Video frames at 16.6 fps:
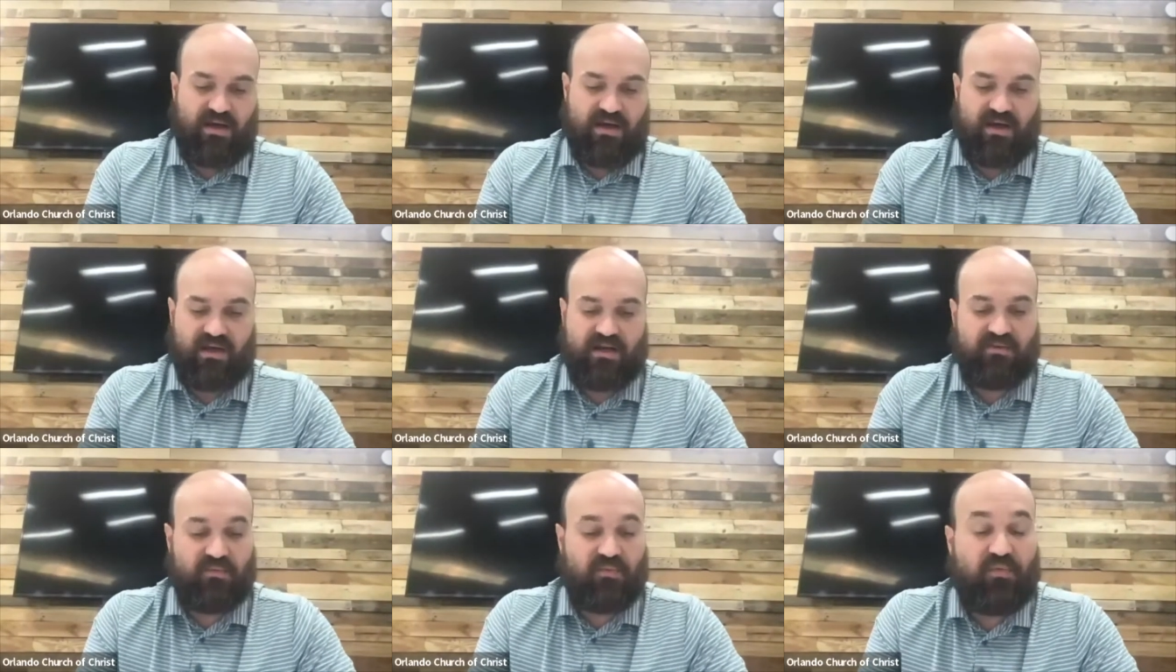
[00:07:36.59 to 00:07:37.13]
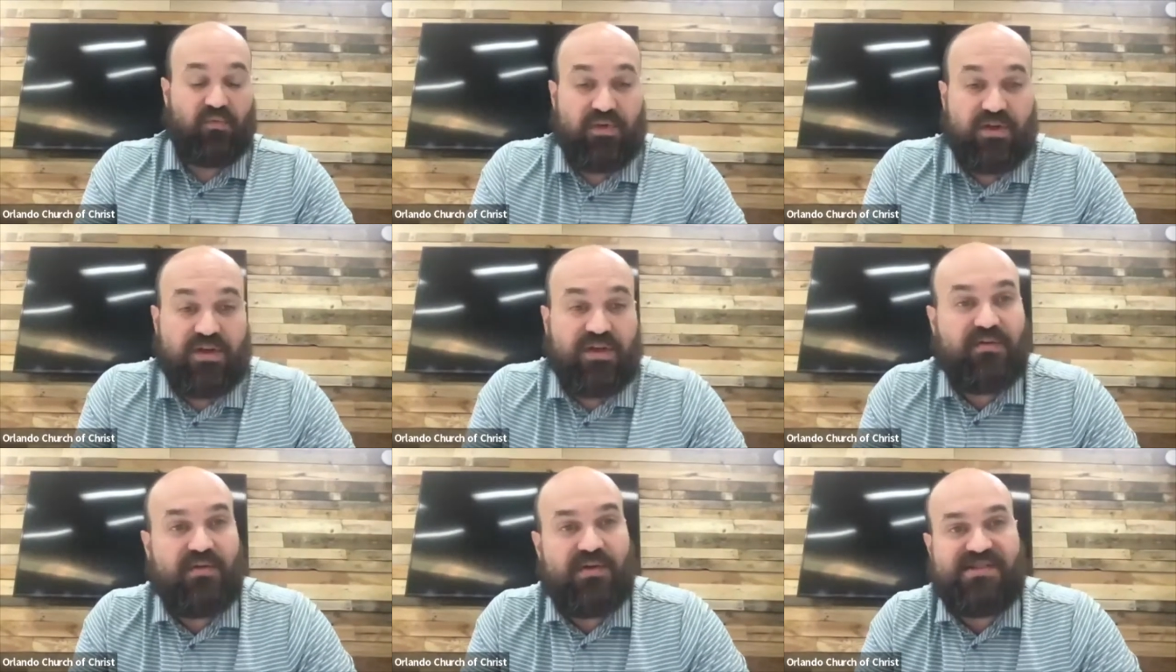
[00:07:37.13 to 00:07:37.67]
and it
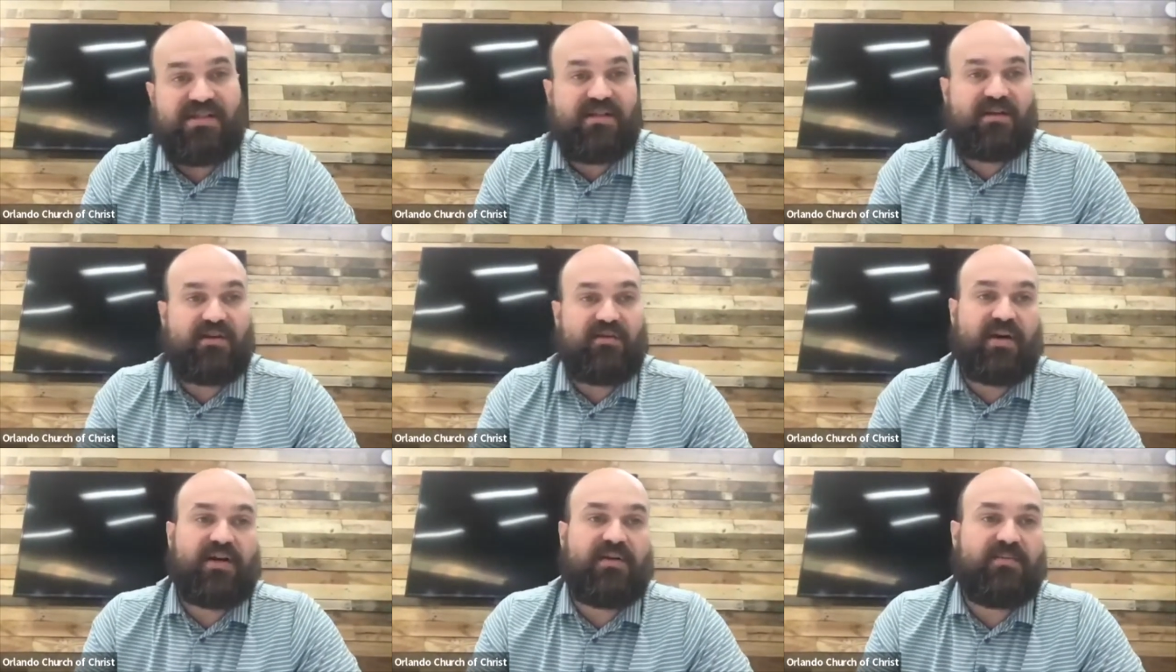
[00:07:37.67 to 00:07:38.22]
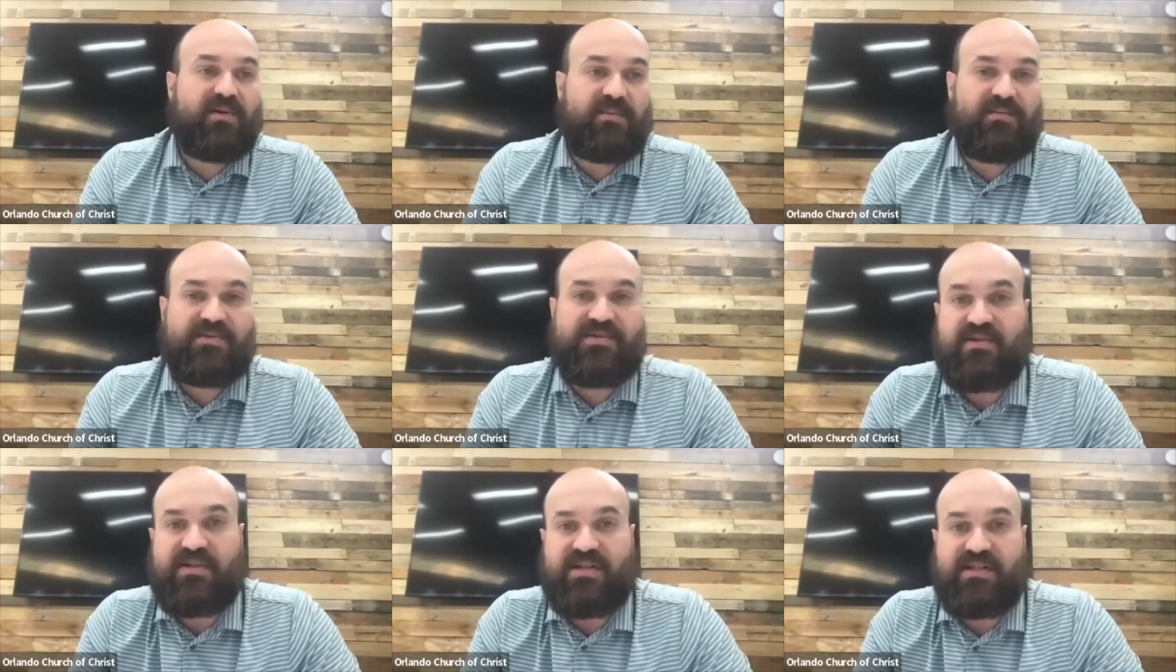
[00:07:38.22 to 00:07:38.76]
really was an incredible
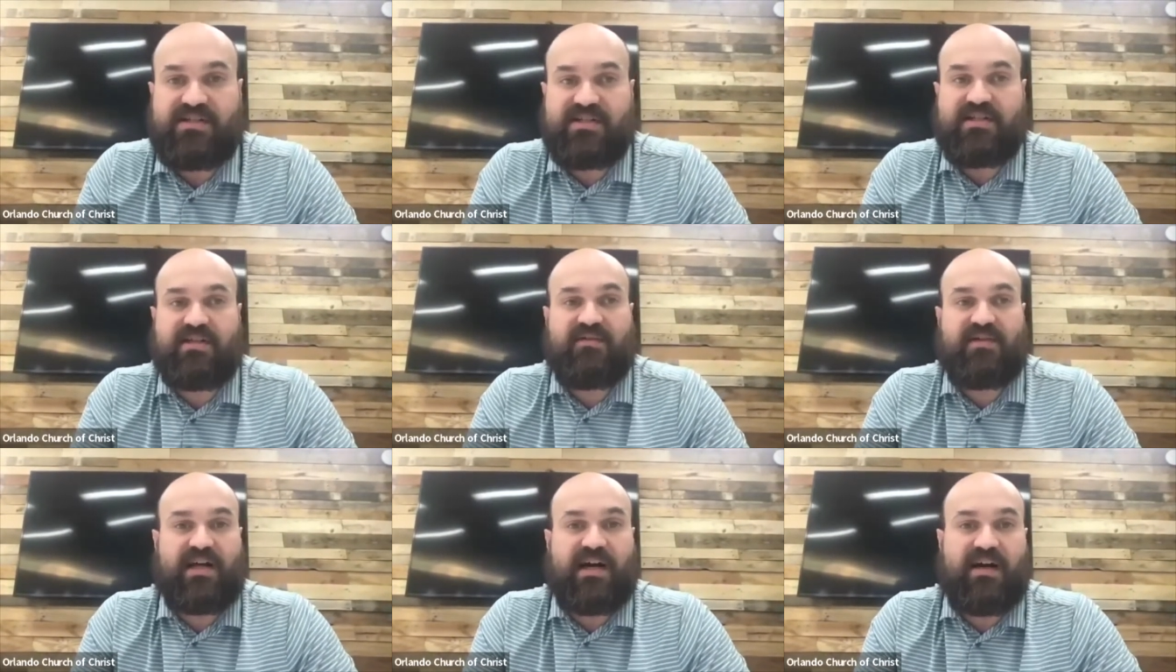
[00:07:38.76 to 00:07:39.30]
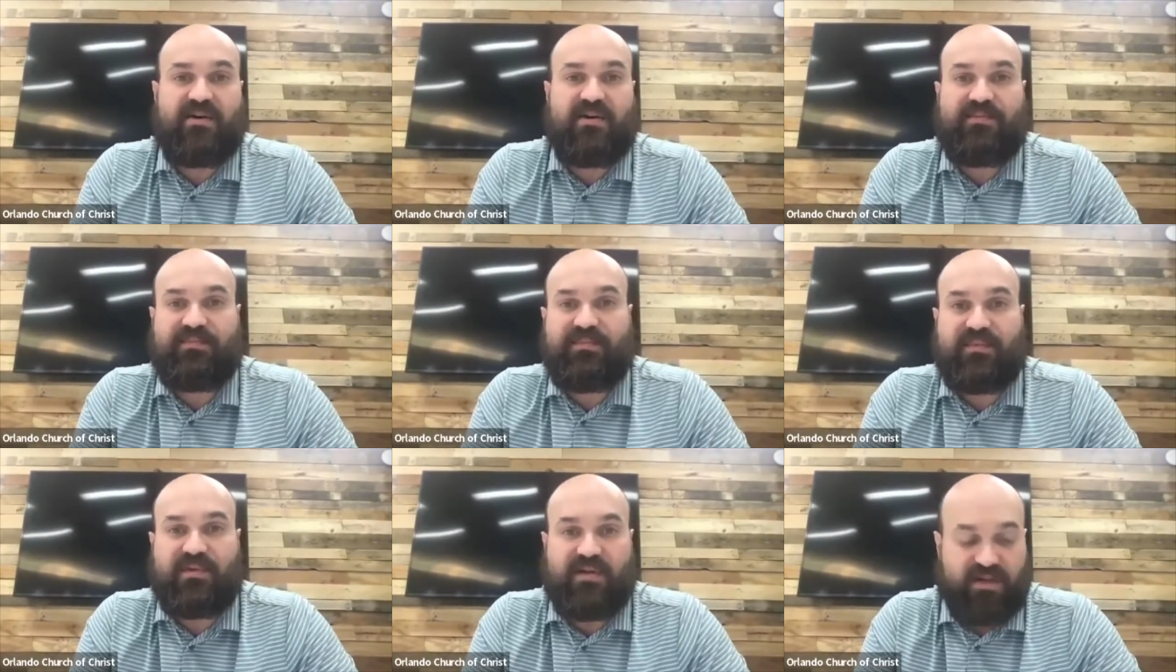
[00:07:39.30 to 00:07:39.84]
opportunity to live it out,
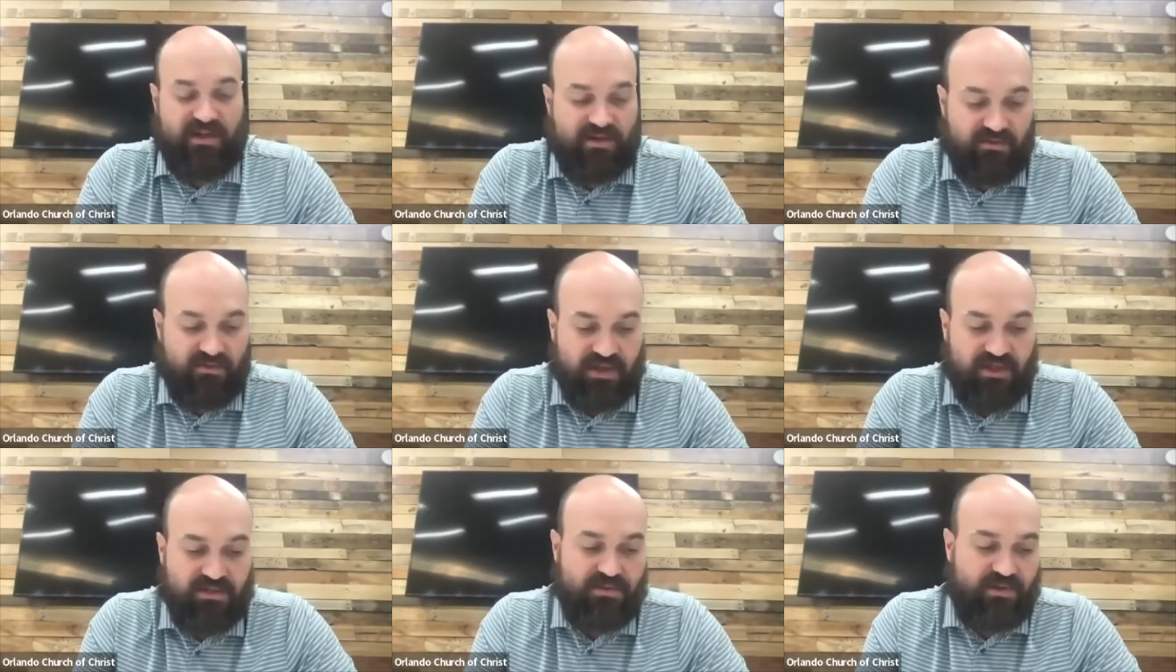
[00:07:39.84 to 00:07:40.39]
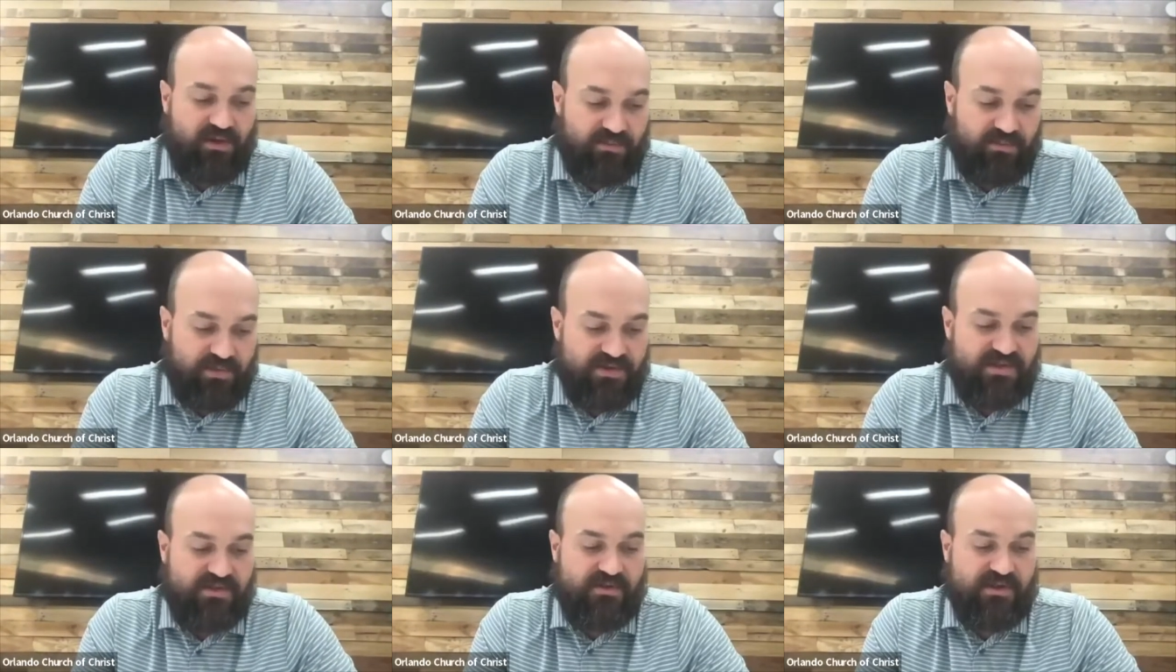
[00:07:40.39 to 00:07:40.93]
an incredible
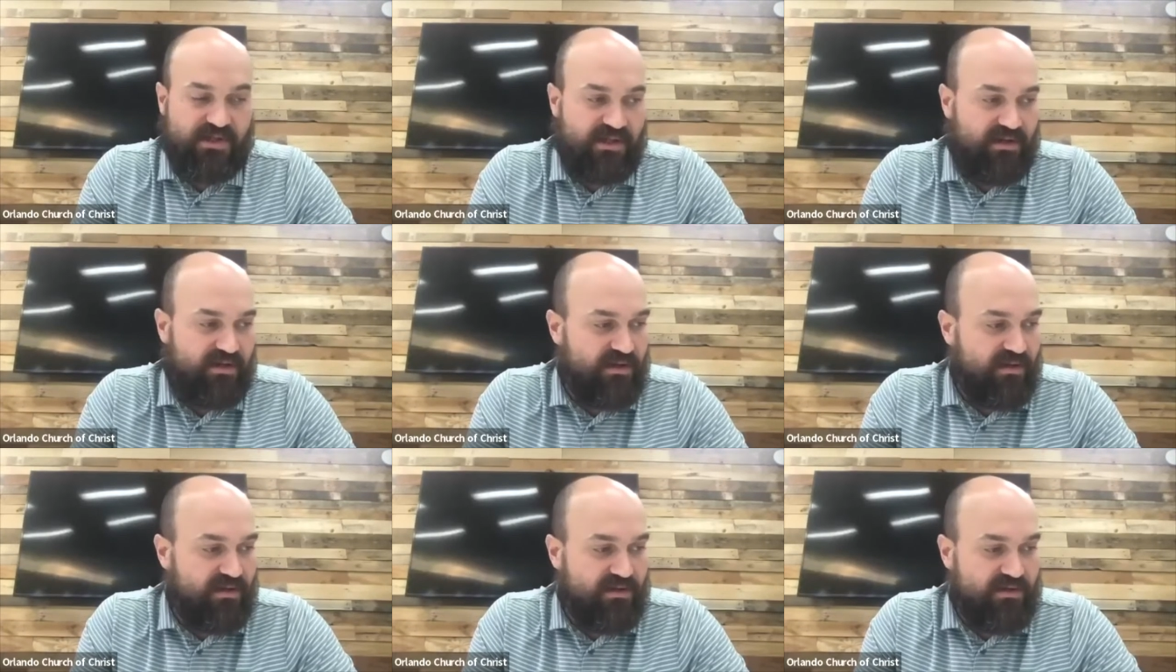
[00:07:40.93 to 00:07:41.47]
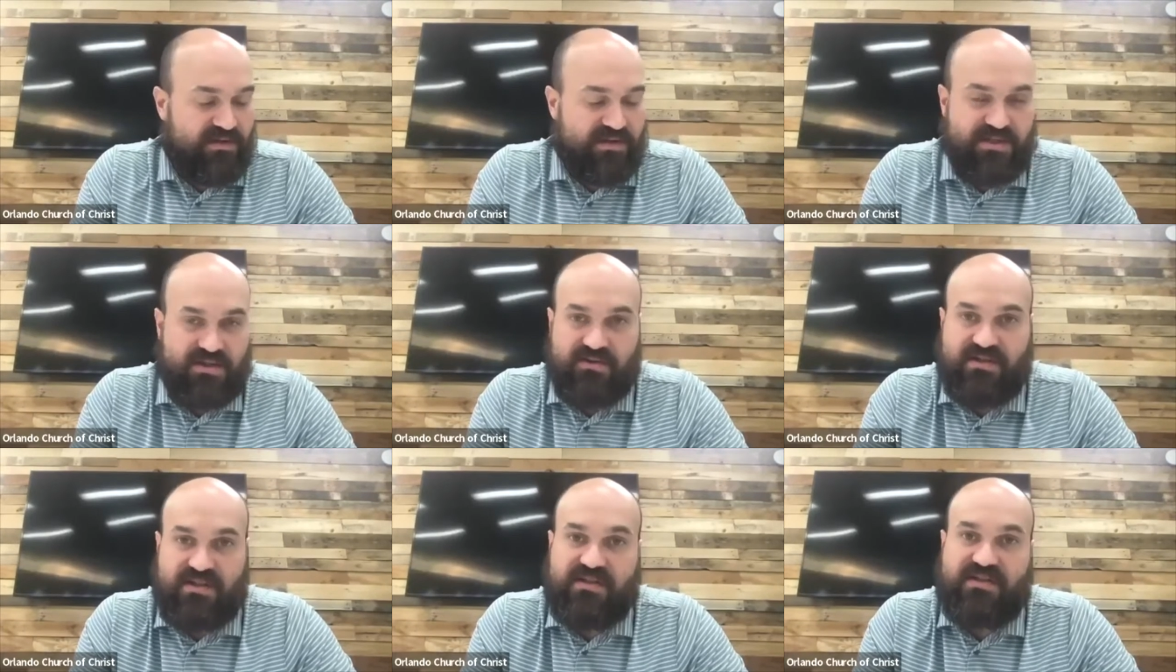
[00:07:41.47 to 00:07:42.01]
opportunity.
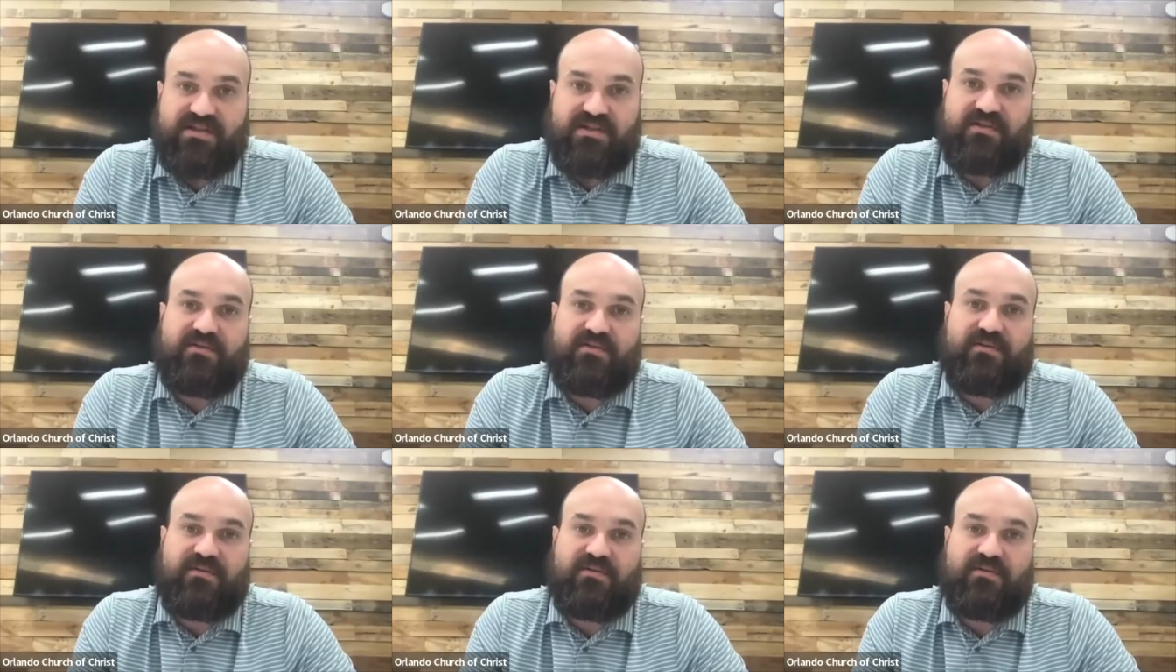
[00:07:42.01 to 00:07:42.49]
So did you?